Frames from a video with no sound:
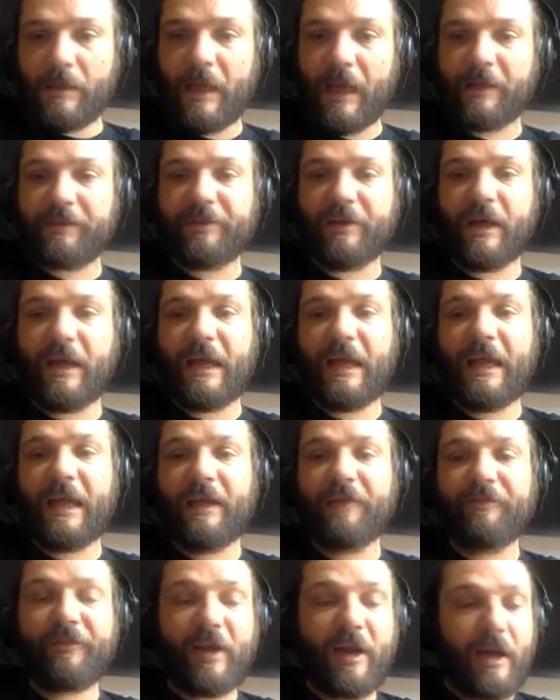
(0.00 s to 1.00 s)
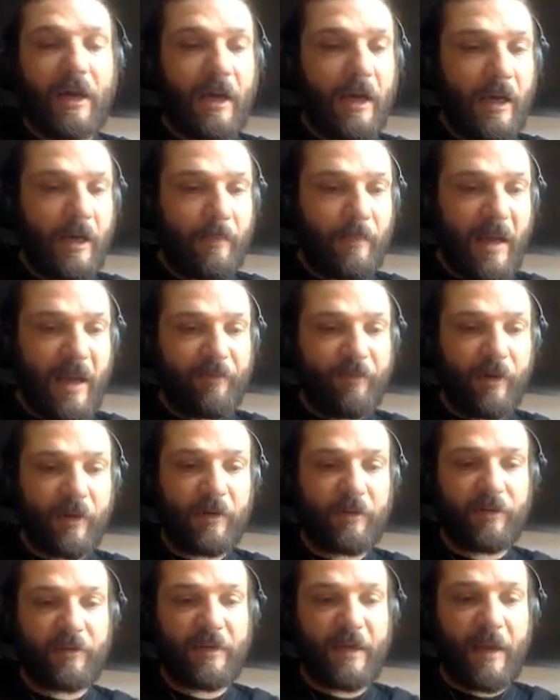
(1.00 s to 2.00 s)
Yeah, so if everyone
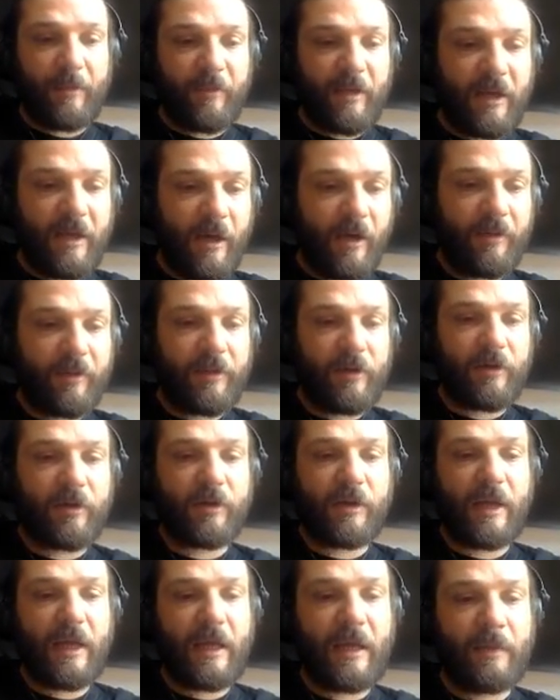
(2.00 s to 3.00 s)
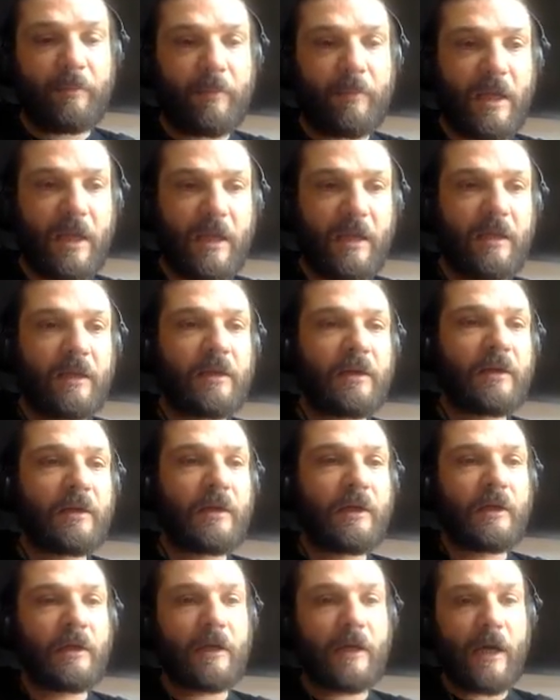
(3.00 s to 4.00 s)
could just let me know that you can hear me
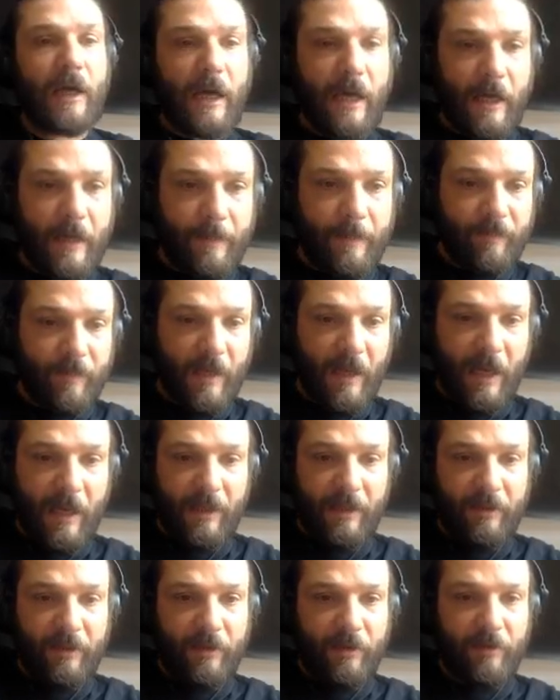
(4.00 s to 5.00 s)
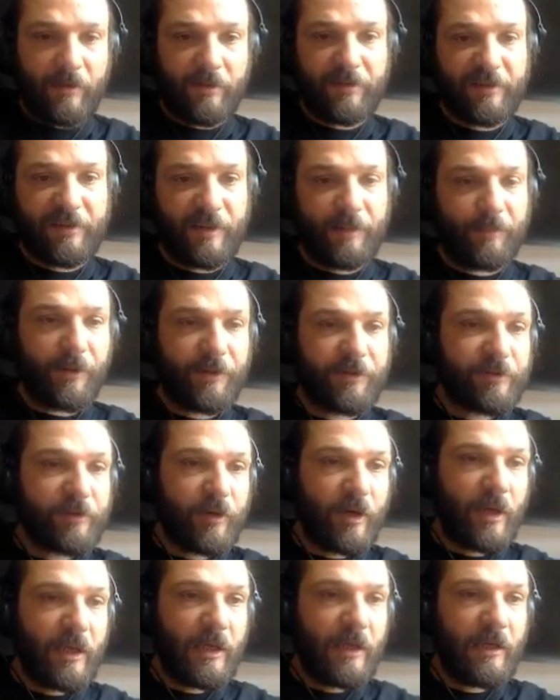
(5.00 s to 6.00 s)
and you can see my
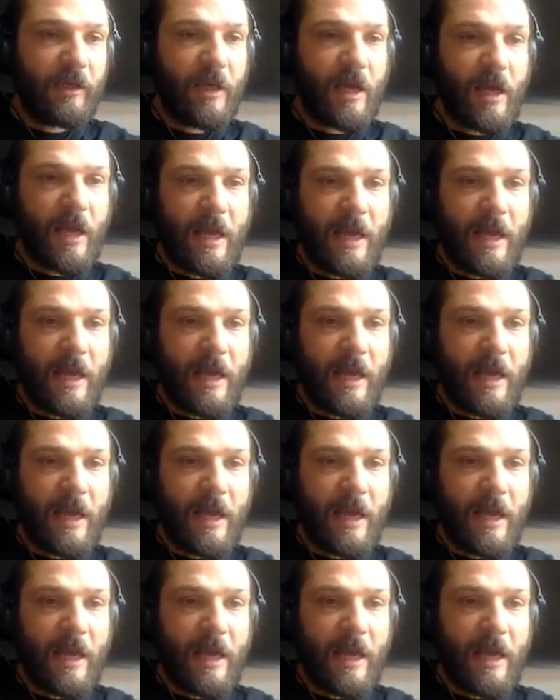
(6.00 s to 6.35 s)
screen